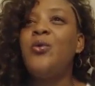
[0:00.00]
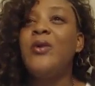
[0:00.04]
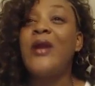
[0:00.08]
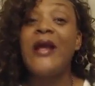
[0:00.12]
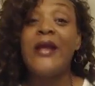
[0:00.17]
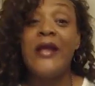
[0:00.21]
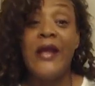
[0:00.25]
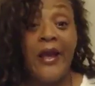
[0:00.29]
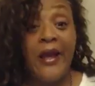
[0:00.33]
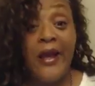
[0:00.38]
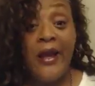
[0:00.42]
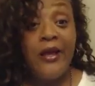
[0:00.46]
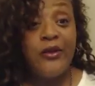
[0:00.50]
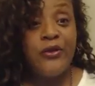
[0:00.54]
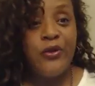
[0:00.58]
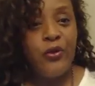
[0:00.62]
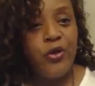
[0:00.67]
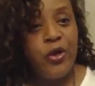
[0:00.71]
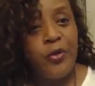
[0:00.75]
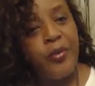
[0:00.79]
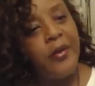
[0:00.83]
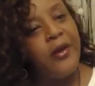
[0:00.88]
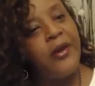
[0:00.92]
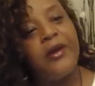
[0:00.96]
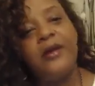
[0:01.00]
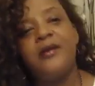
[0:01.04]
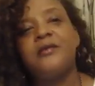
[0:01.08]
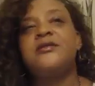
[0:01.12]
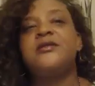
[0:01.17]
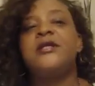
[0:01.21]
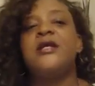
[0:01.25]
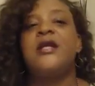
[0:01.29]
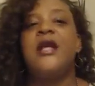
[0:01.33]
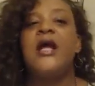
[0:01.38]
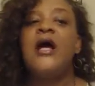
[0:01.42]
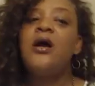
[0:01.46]
gain 30 pounds,
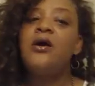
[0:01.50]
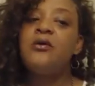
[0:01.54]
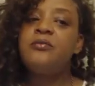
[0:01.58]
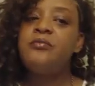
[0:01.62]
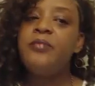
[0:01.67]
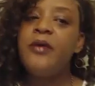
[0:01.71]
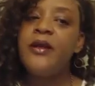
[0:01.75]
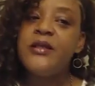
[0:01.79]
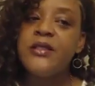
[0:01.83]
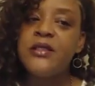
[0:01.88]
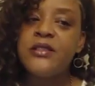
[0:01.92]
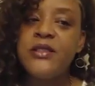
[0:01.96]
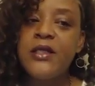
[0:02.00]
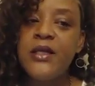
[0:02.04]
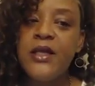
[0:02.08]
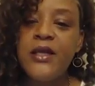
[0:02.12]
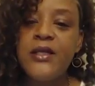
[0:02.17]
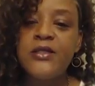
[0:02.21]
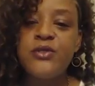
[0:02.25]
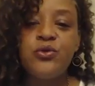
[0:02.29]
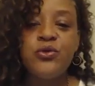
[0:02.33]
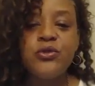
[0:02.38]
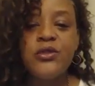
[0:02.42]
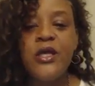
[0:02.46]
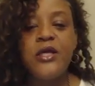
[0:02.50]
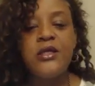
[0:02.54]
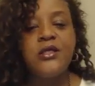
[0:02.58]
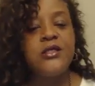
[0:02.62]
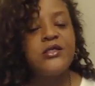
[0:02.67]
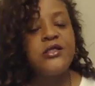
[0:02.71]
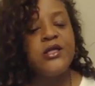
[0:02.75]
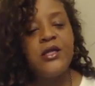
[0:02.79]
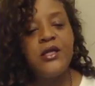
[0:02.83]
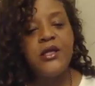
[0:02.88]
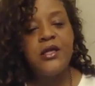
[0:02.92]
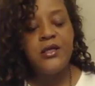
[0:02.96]
then I'll make the change or take the
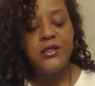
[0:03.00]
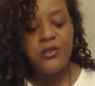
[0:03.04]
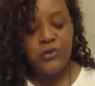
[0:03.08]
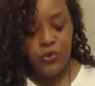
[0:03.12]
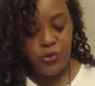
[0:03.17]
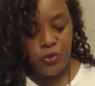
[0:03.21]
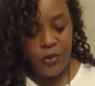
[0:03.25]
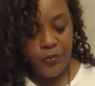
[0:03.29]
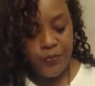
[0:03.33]
chance.